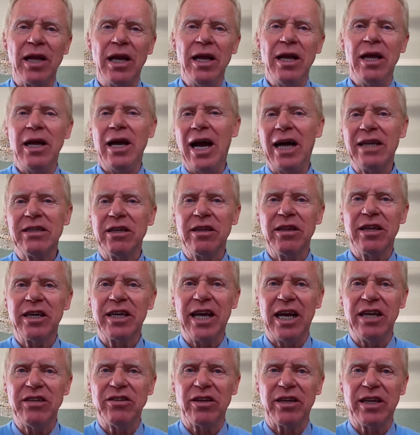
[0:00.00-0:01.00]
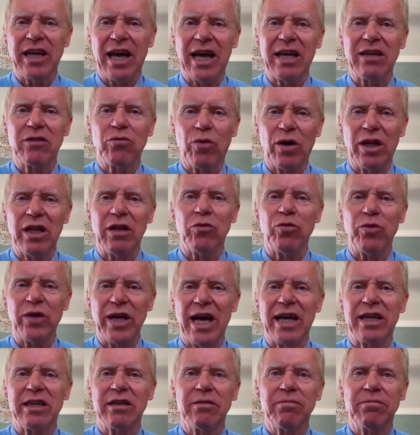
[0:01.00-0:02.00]
And in the case at hand, we
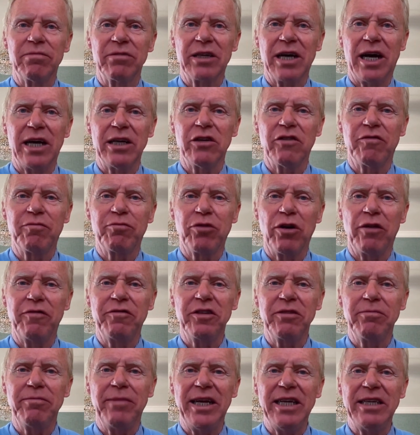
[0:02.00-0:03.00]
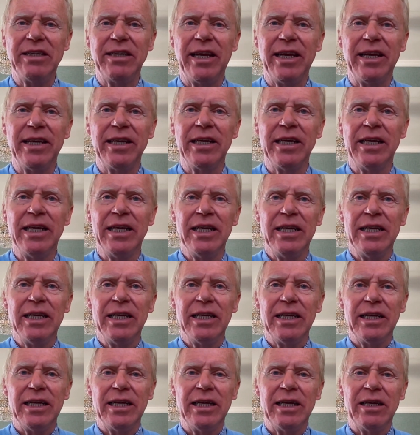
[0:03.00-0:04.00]
had a kind of profit-making
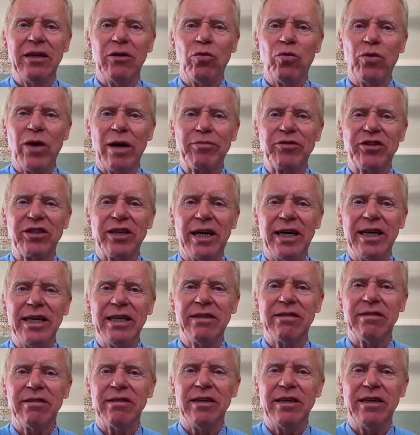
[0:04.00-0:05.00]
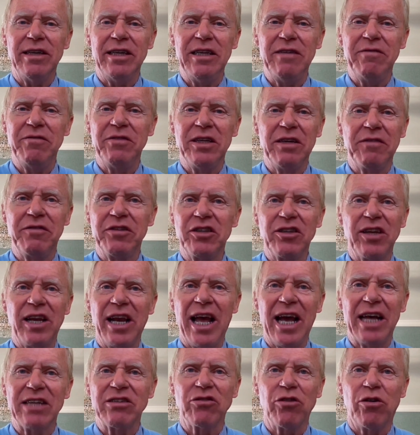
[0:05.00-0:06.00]
website, even if it's an
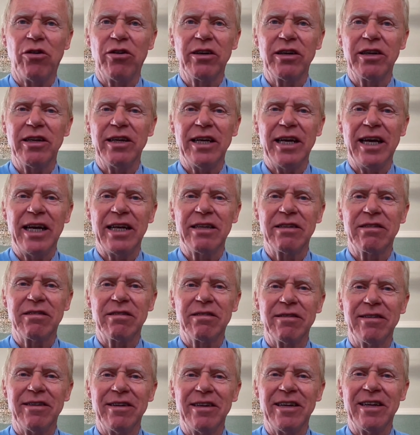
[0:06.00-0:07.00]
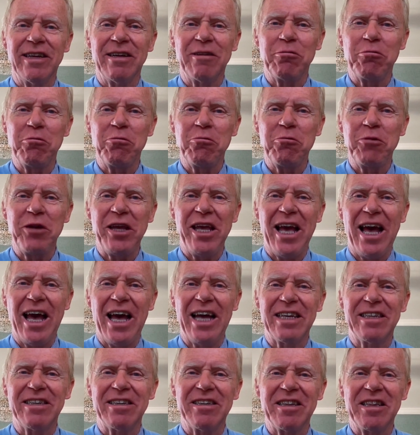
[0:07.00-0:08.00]
add-on, and we
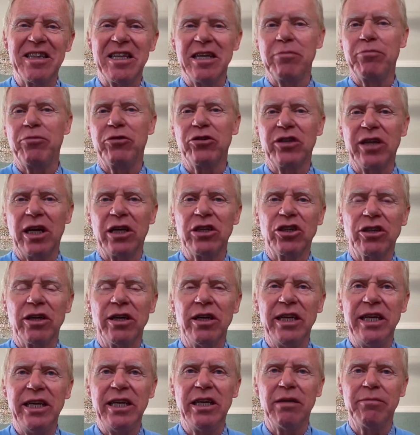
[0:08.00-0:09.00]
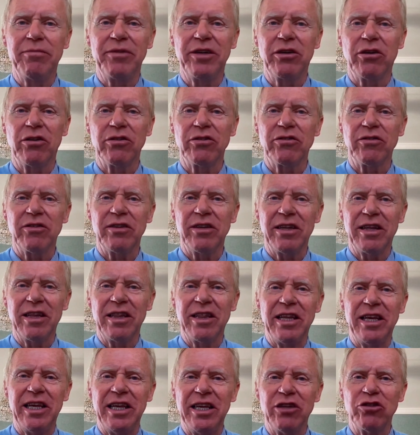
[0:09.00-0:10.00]
had the potential legal because
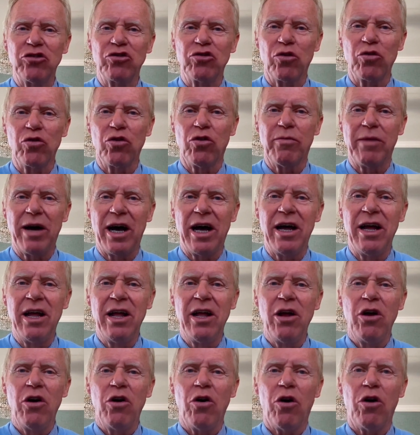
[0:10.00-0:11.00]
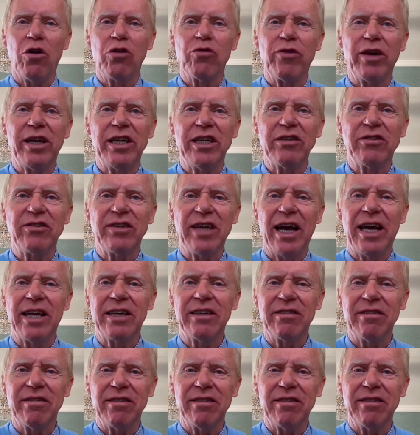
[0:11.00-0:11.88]
the Sonoma already said,